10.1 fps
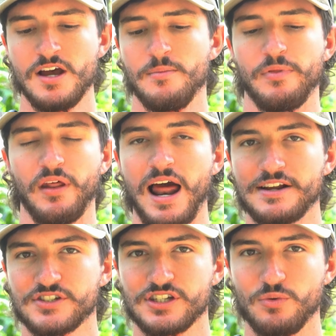But the
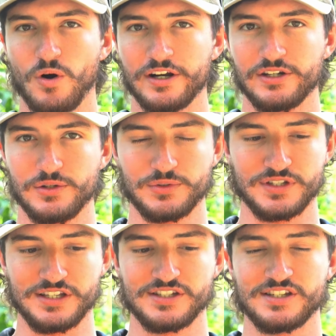last thing you want to do,
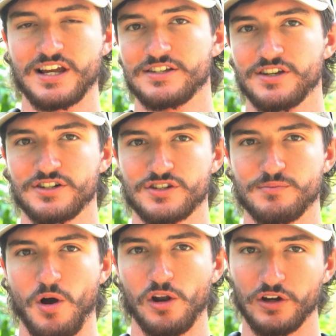since this has such a
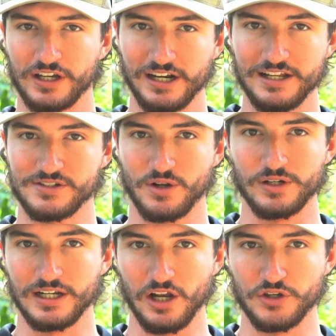small hook in it, it's only
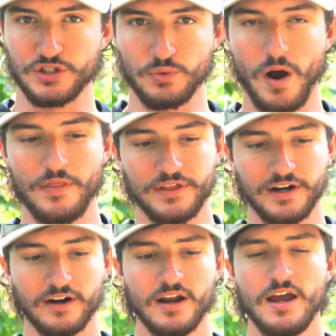a little 2-aught
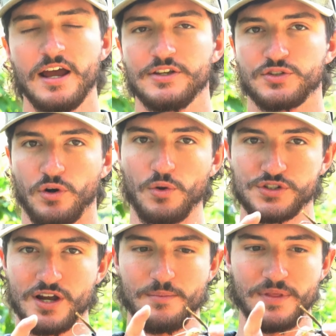there, is throw
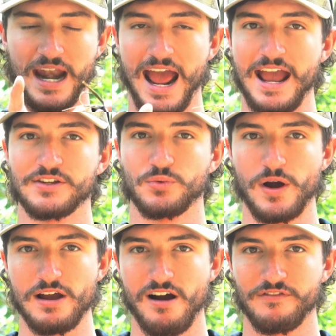something that hangs
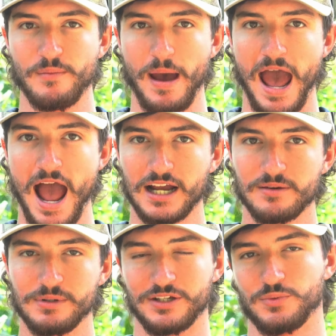way off the back,
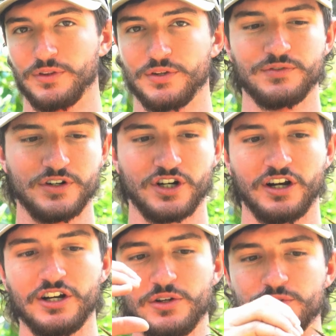because what those fish are going
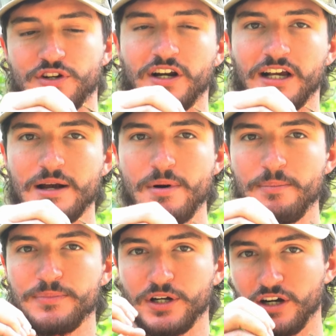to do is they're going to come up,
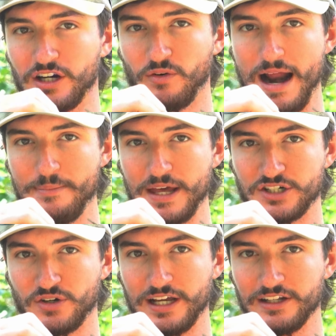they're going to grab that
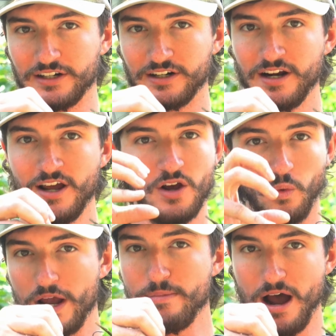trailer
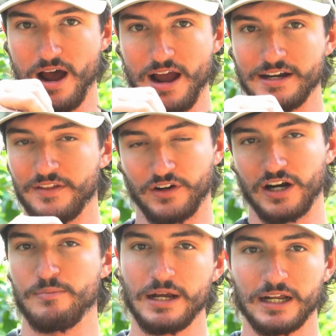way behind, and they're going
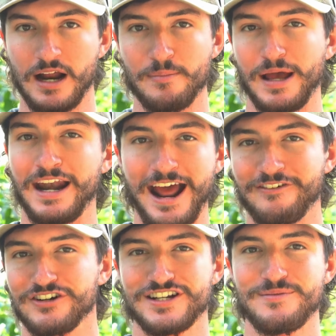to pick it up, and
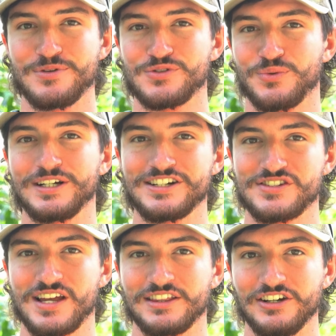every time you swing to
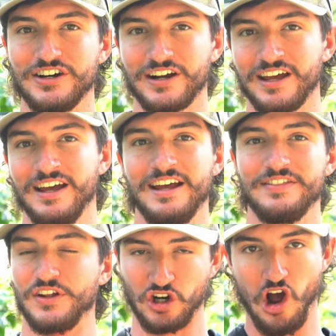set the hook,
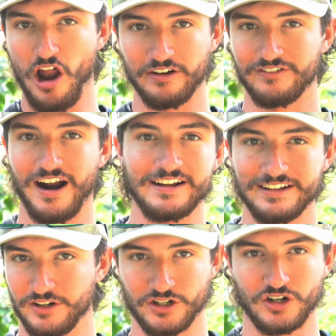they're gone, right?
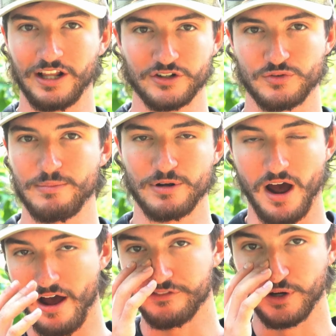Your trailer's ripped
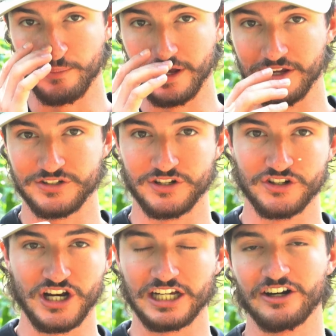off, you're pissed, you're
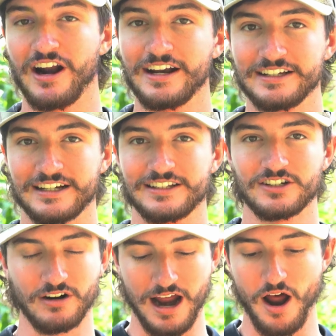shaking your head, kicking the
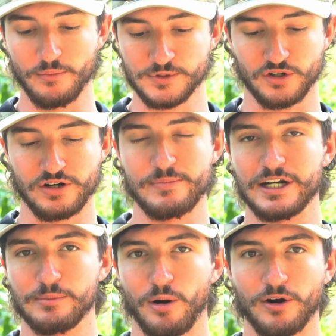ground, screaming at
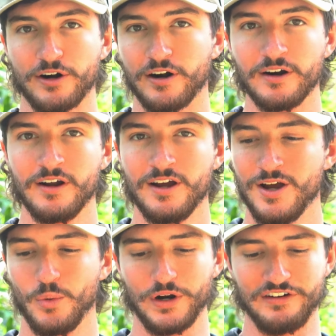your partner,
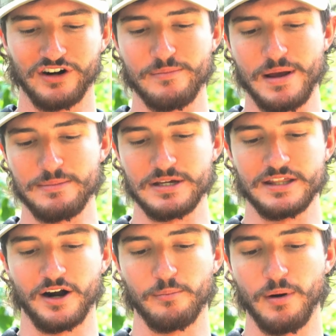whatever it may be
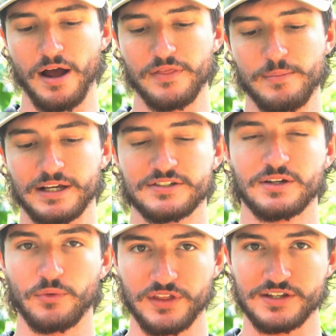there. But the biggest thing
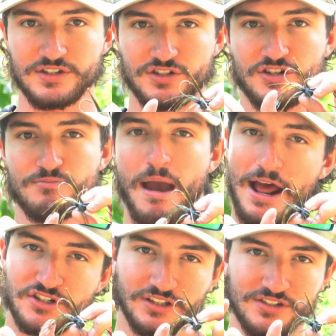with this is just
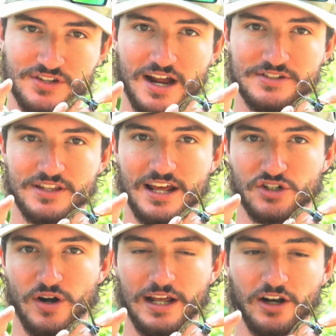matching the size of that
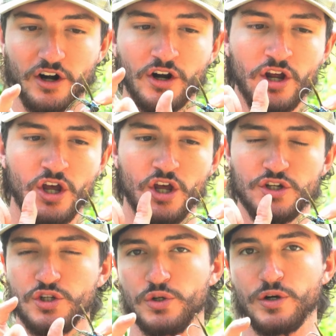trailer
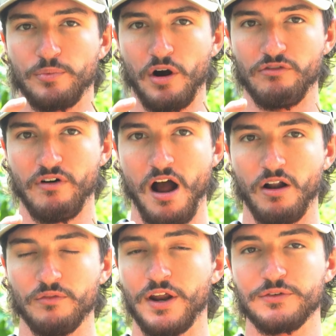to your profile.
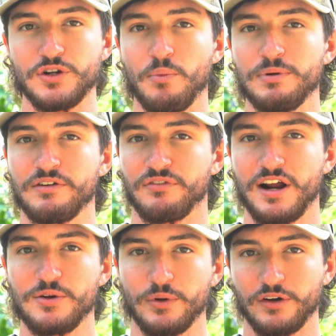Now, don't be
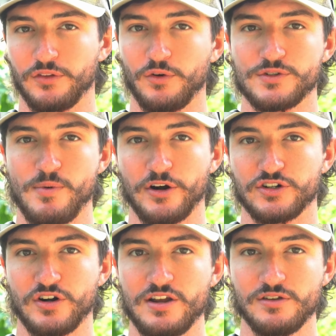afraid when you're throwing smaller
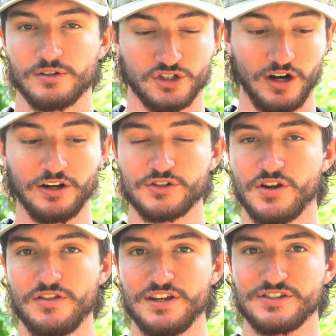trailers
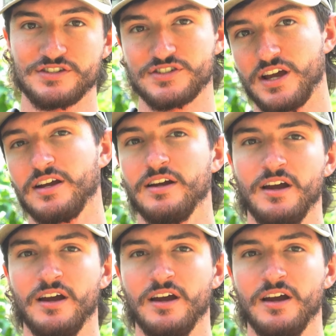on this and say,